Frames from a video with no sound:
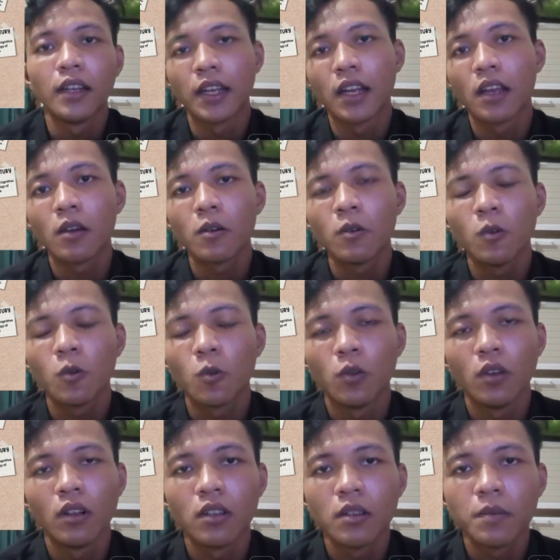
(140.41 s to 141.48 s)
Now
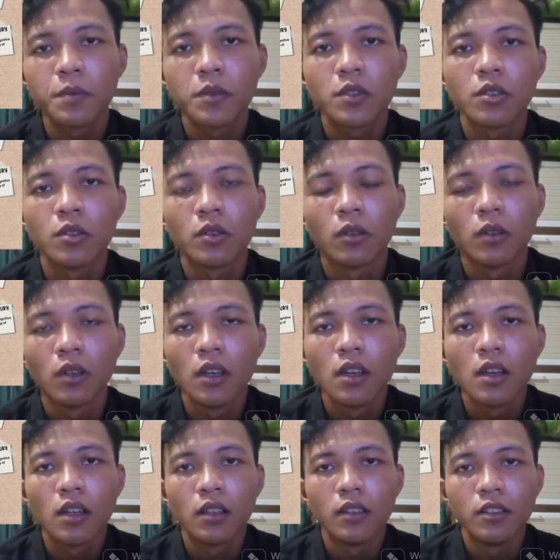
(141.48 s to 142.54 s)
we leap to
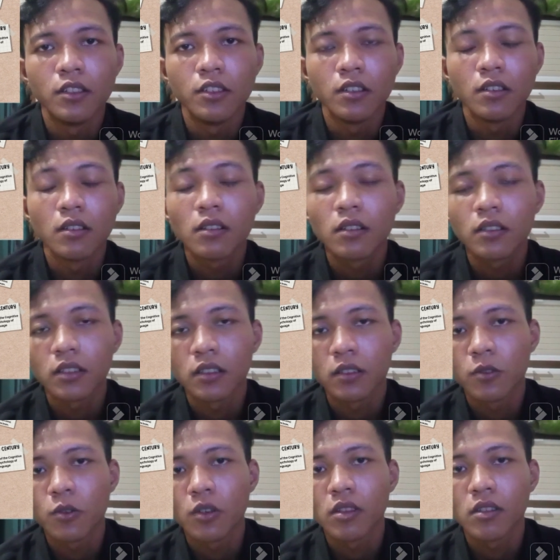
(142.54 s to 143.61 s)
the early
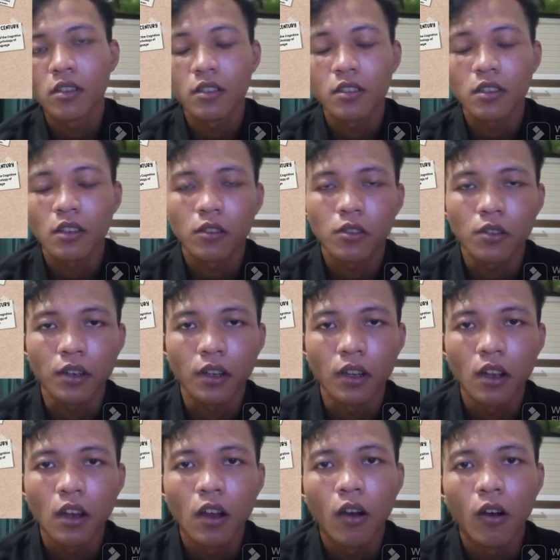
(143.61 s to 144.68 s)
20th century,
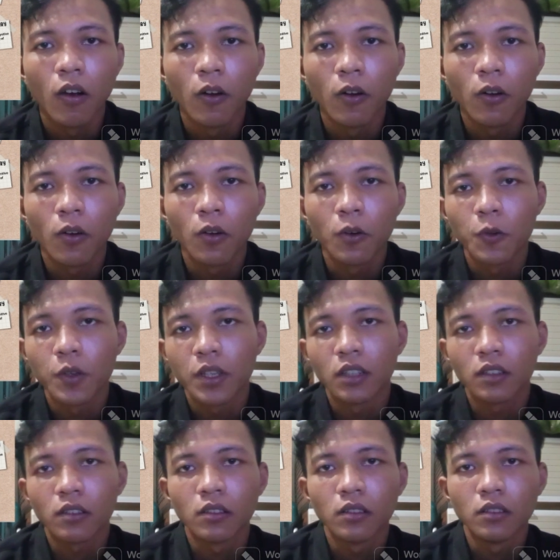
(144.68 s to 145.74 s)
or we
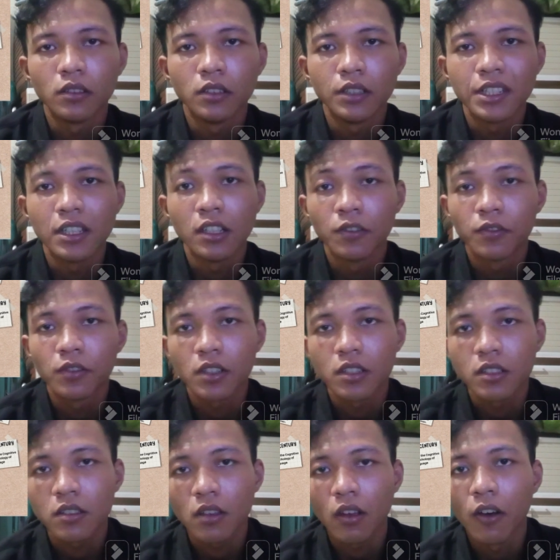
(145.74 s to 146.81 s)
can call the
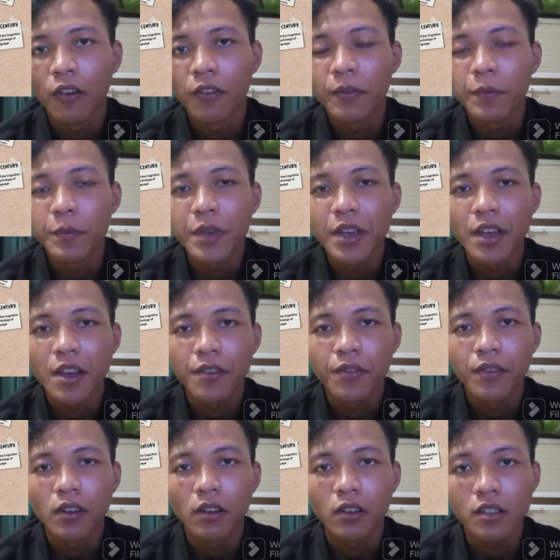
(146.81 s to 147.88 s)
influence of
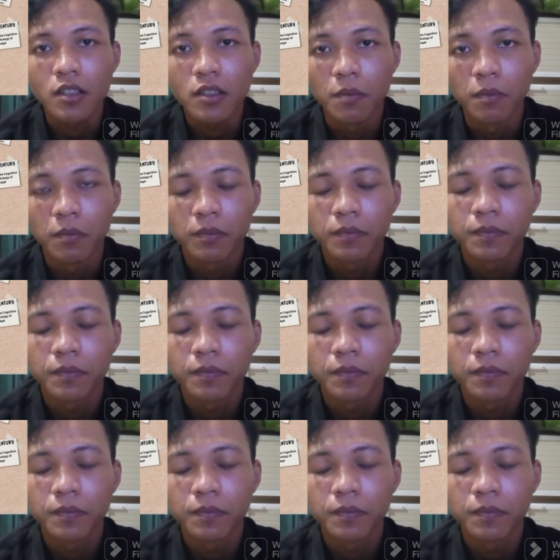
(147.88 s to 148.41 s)
behaviorism.